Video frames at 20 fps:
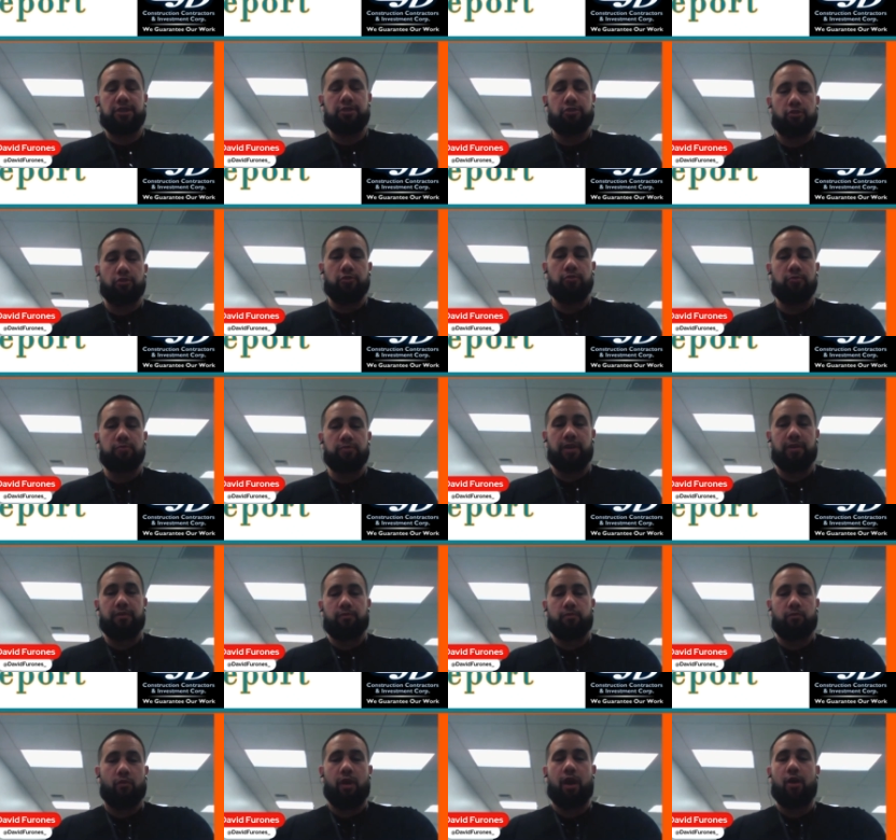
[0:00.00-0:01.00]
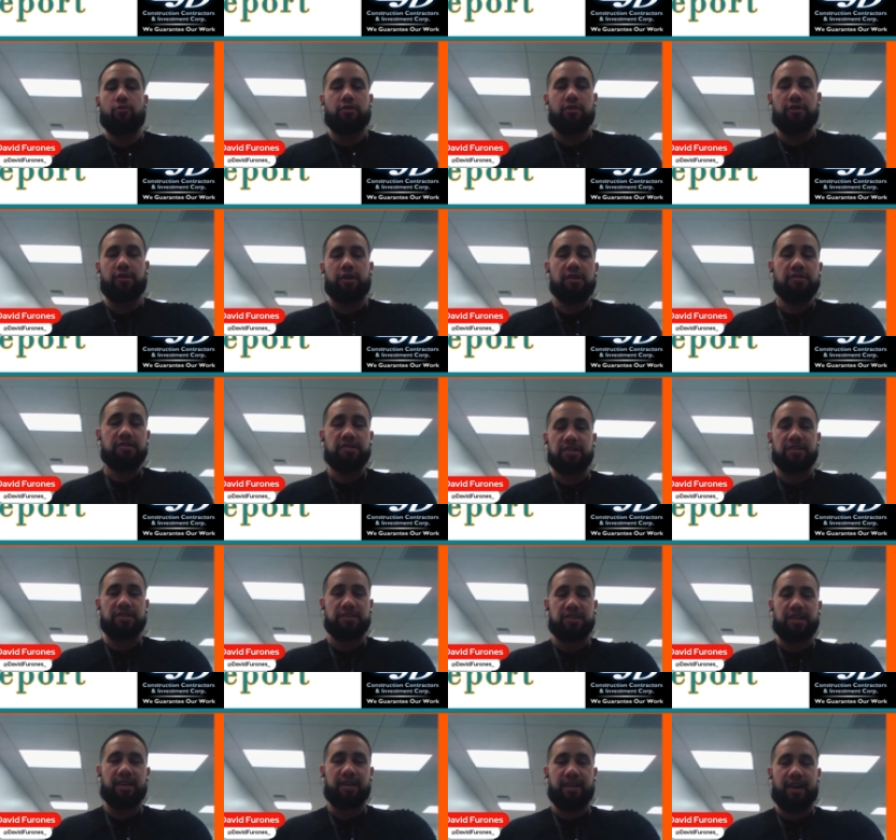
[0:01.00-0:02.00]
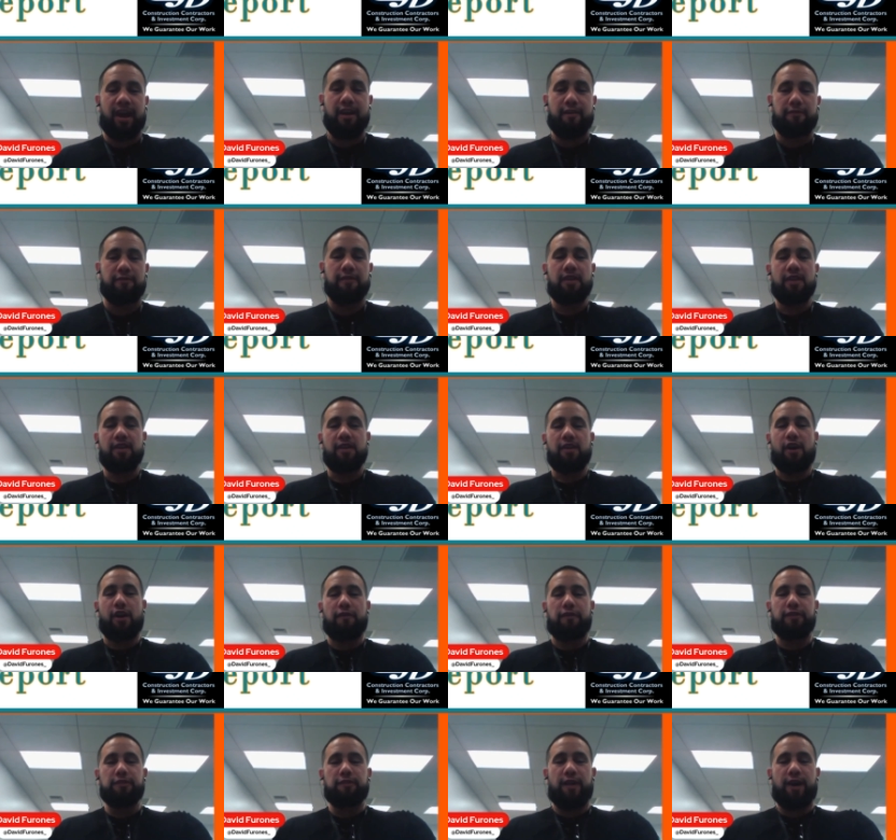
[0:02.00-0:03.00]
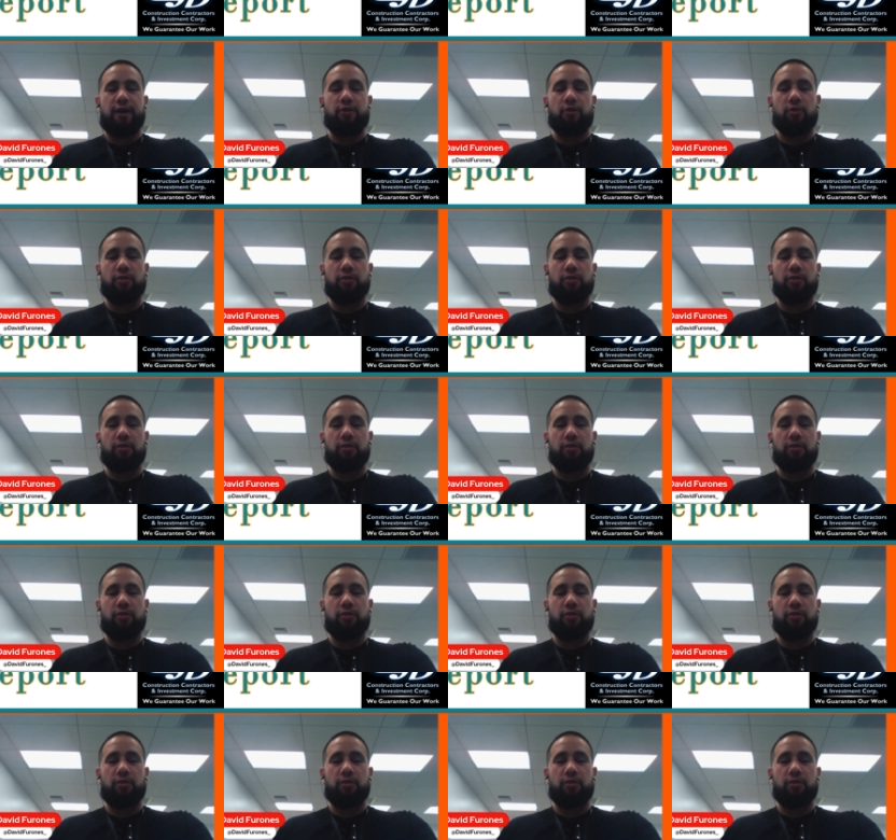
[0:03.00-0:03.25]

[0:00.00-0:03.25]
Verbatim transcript: threw uh, while concussed in the second half of his final